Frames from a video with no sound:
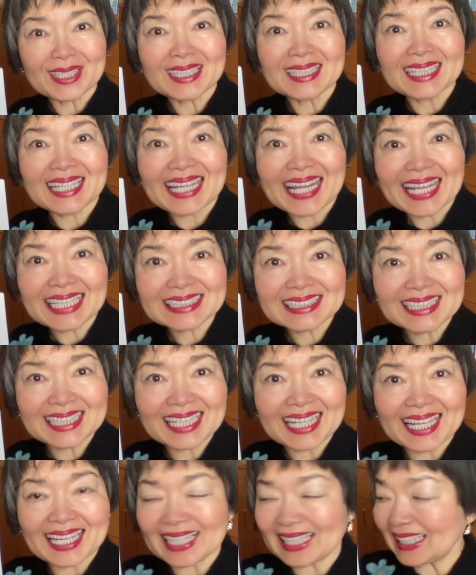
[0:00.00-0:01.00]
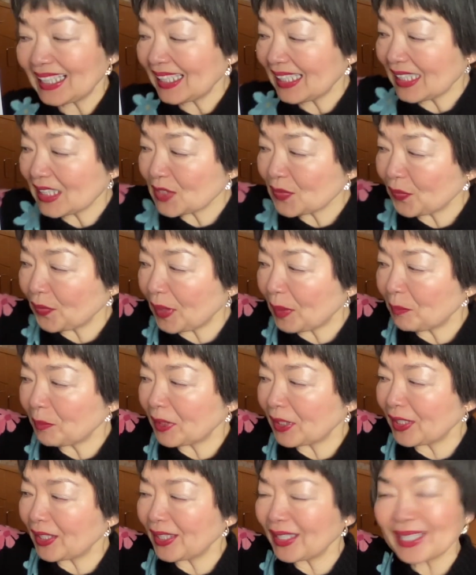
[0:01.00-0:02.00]
and the last line is from
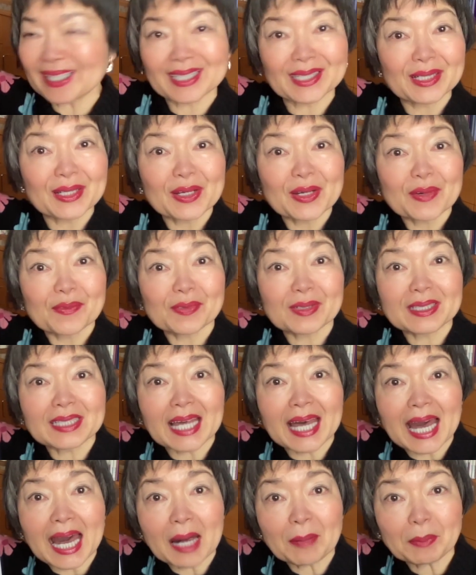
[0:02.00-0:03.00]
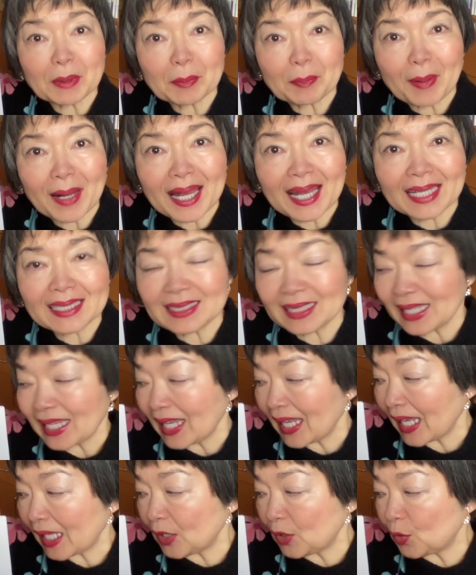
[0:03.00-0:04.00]
here, from the upper part,
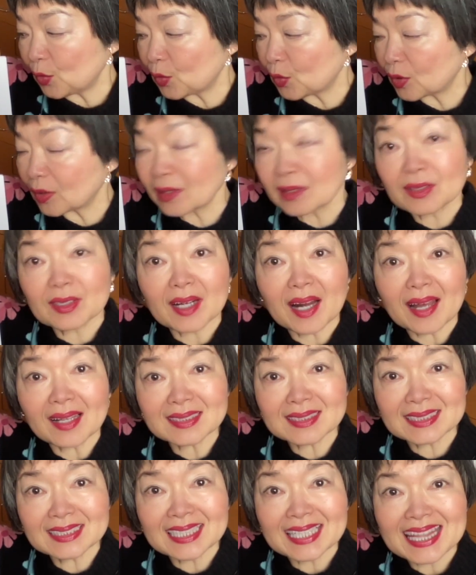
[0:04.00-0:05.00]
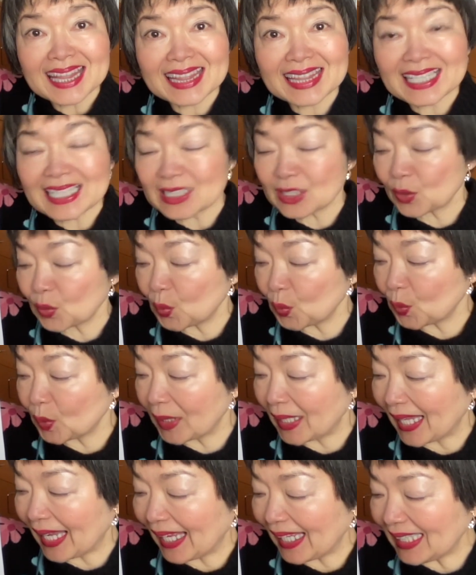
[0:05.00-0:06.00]
and you cross these two
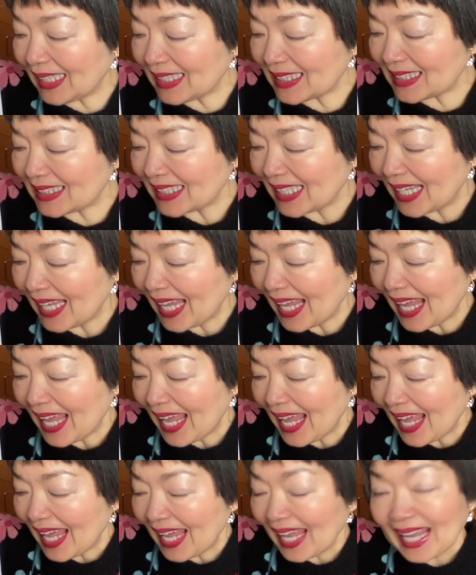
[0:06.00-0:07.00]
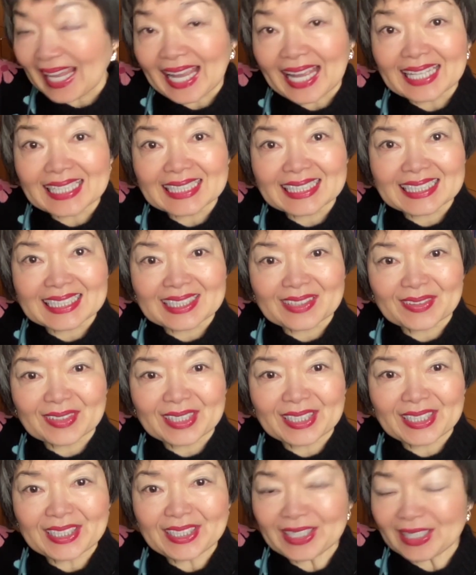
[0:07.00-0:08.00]
lines till
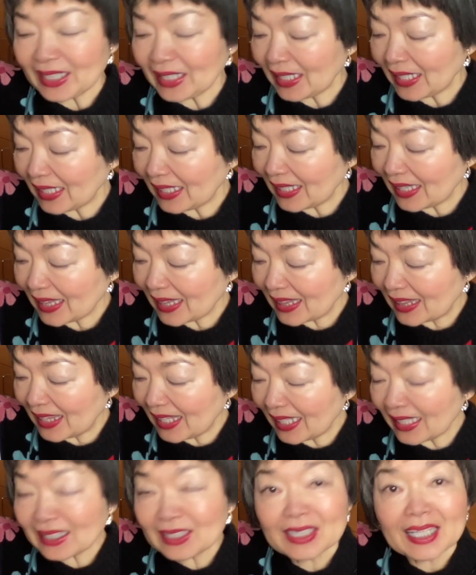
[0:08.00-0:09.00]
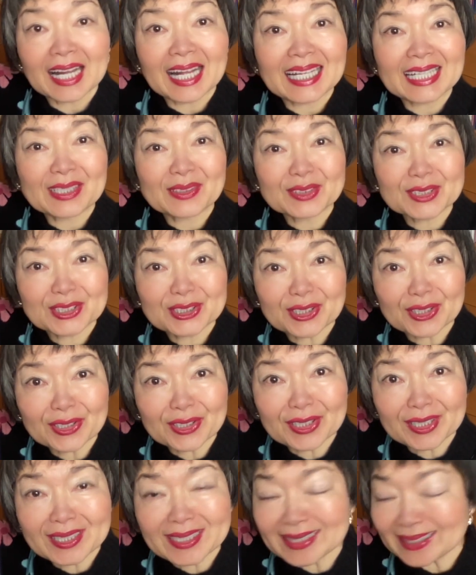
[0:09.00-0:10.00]
here, then a little
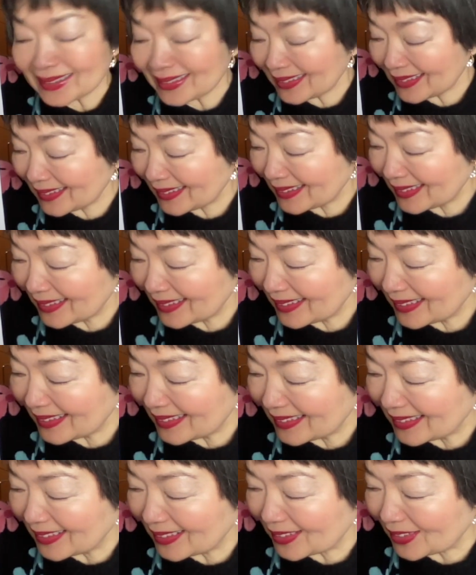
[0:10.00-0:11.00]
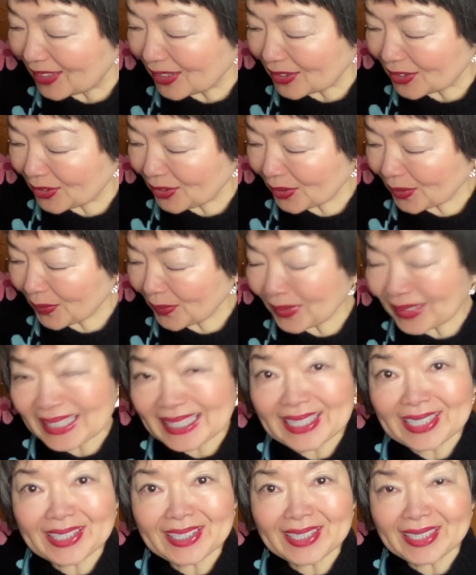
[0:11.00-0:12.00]
circular, the circle
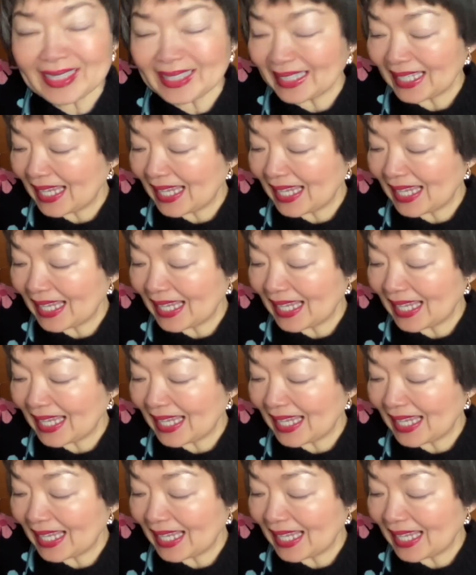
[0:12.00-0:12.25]
here,